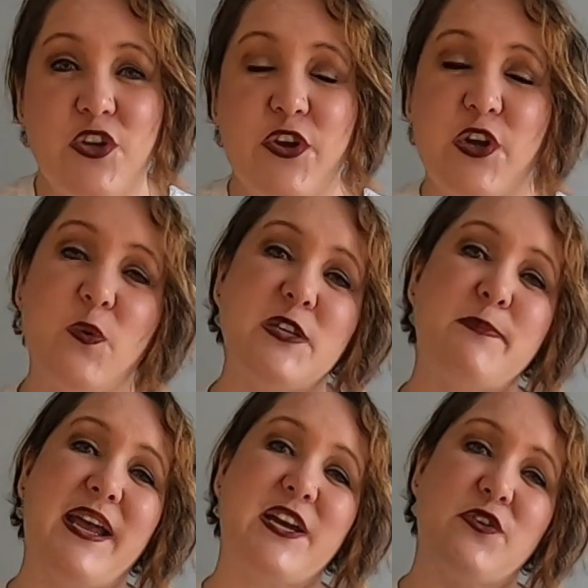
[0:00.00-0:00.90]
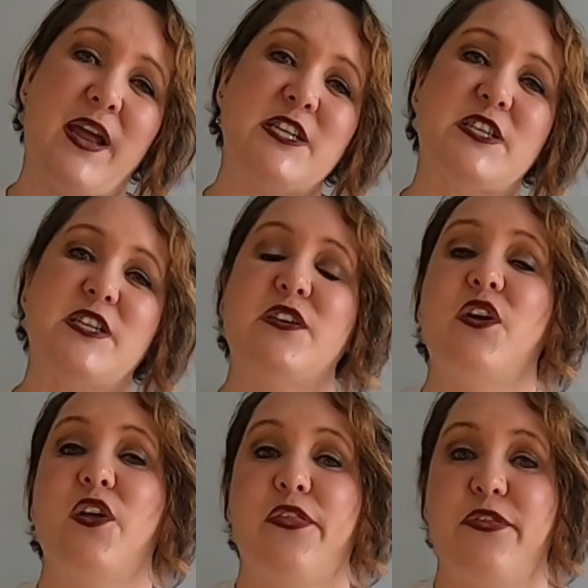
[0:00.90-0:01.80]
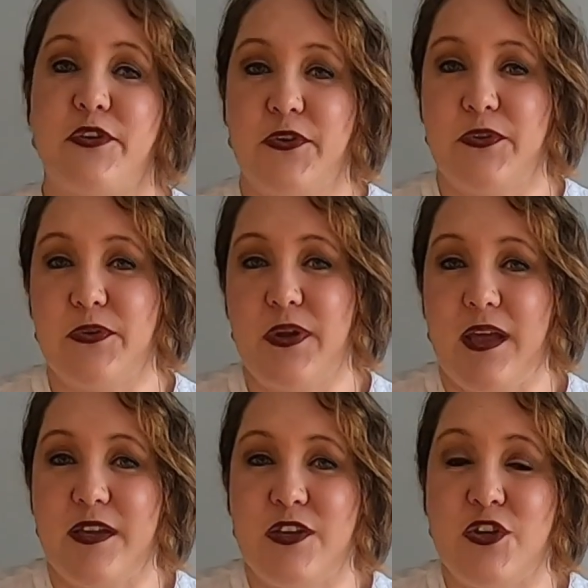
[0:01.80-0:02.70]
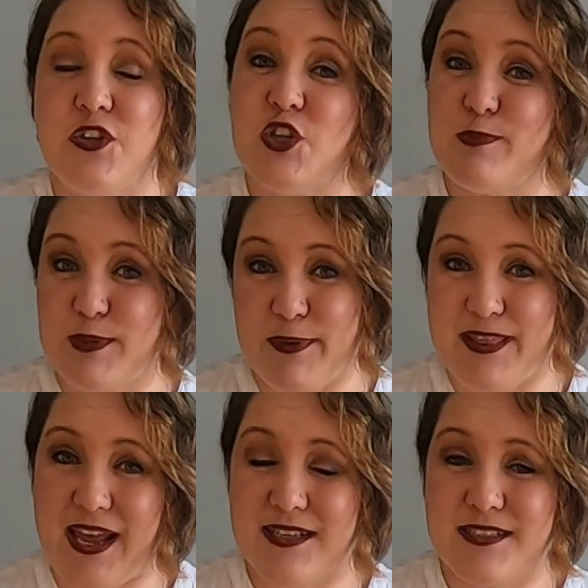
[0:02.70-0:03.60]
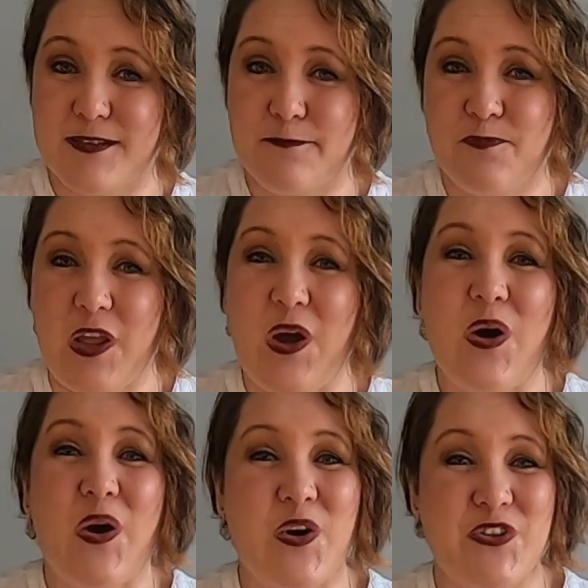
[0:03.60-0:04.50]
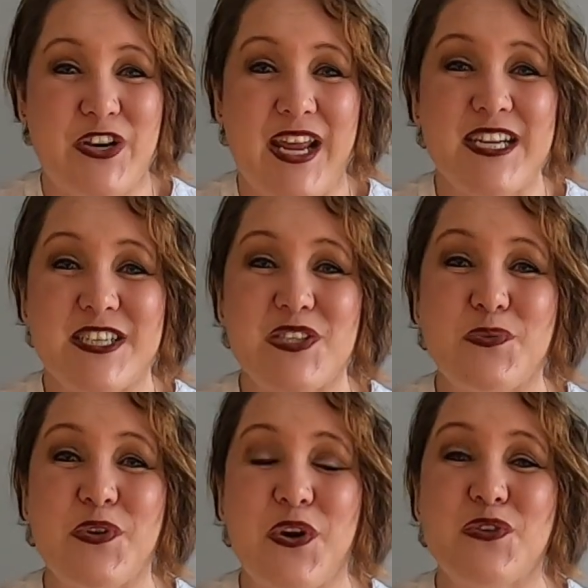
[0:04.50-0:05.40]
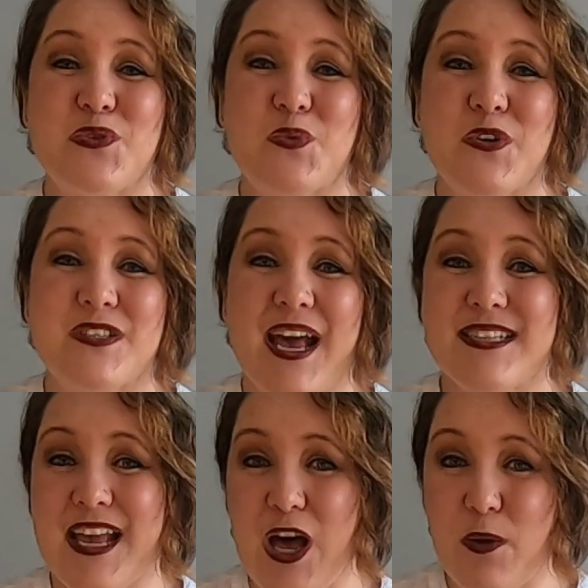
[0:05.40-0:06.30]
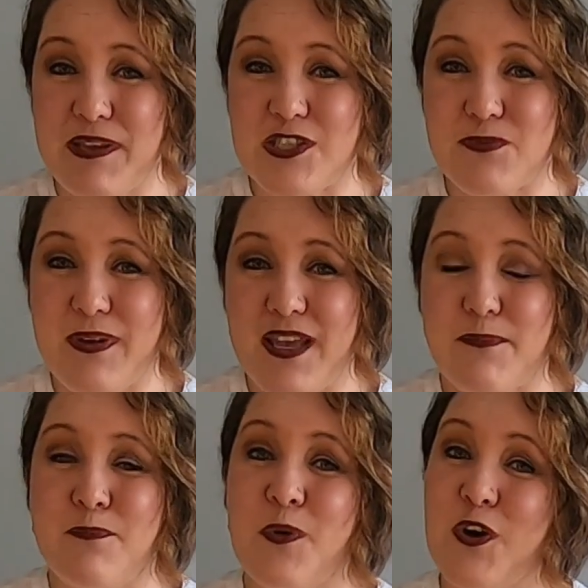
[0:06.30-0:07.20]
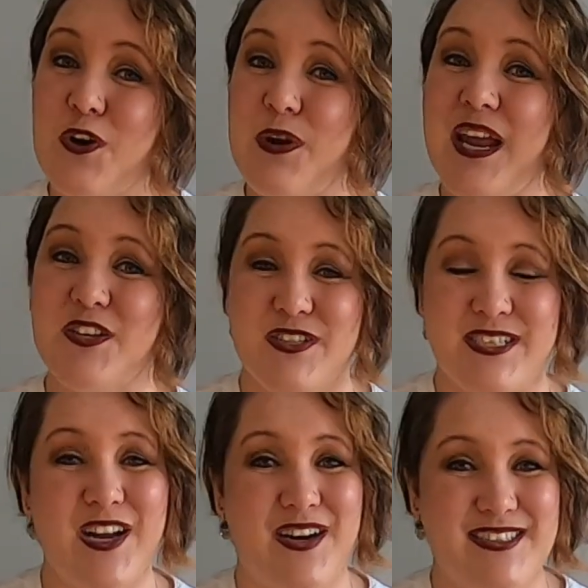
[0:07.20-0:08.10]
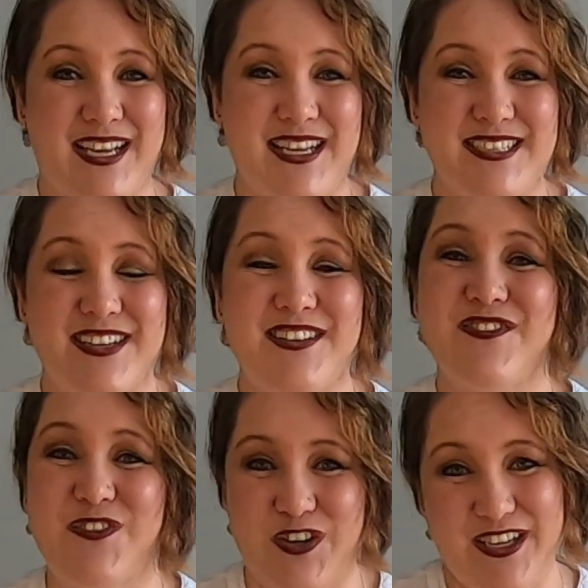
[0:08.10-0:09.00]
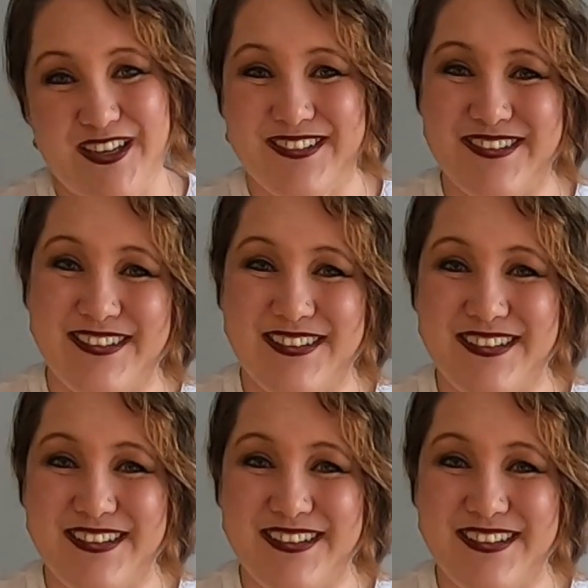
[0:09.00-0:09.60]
you can always make a donation through YouTube Super Thanks. All donations will go towards us helping to make more interesting content for you.